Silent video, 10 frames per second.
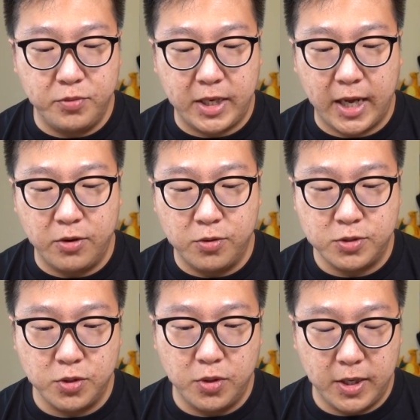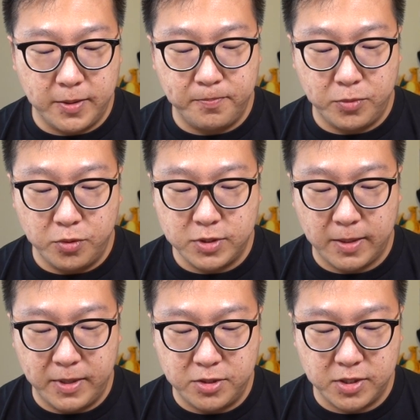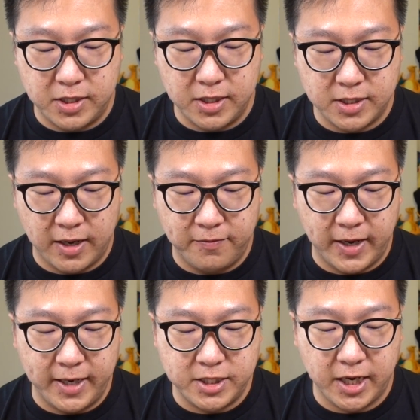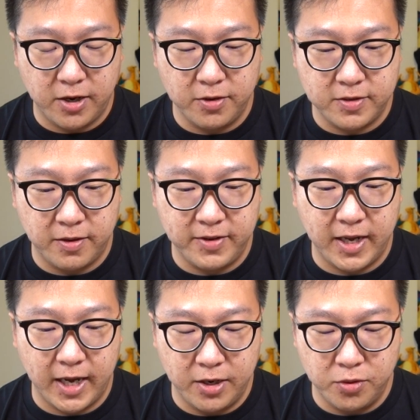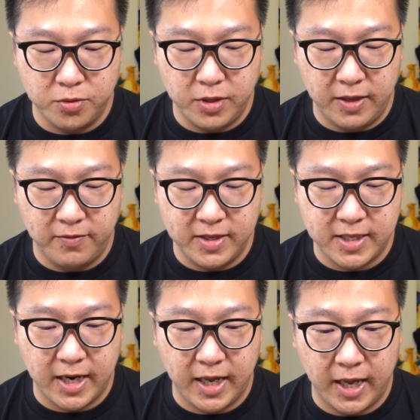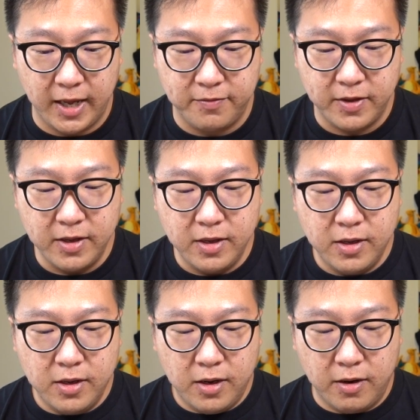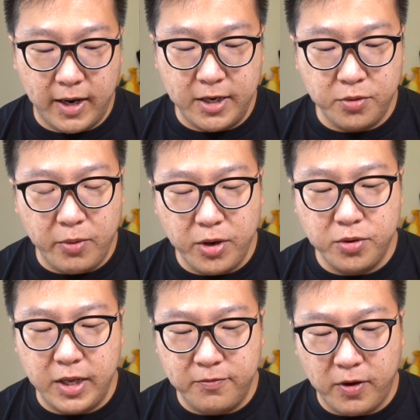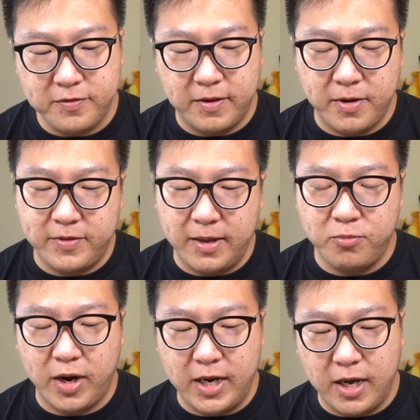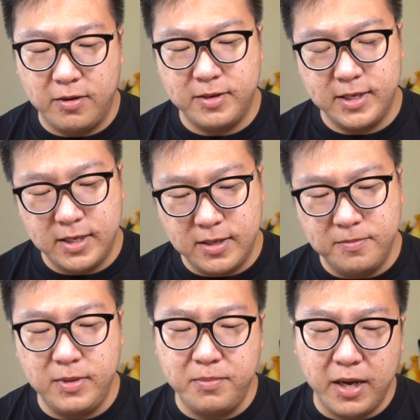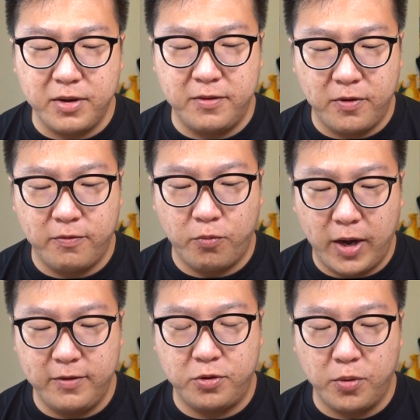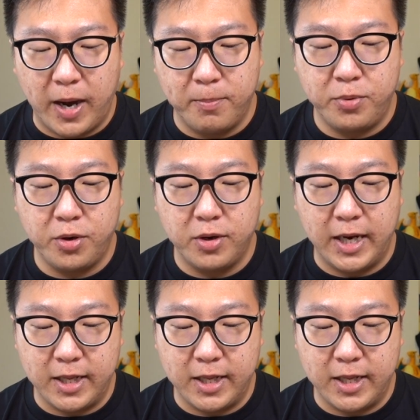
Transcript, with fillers: we can also um, do some interesting stuff like check out some of the Hundo Eevees that I have. Alright, do I want to evolve some of them right now? Um, maybe I'll evolve one to Umbreon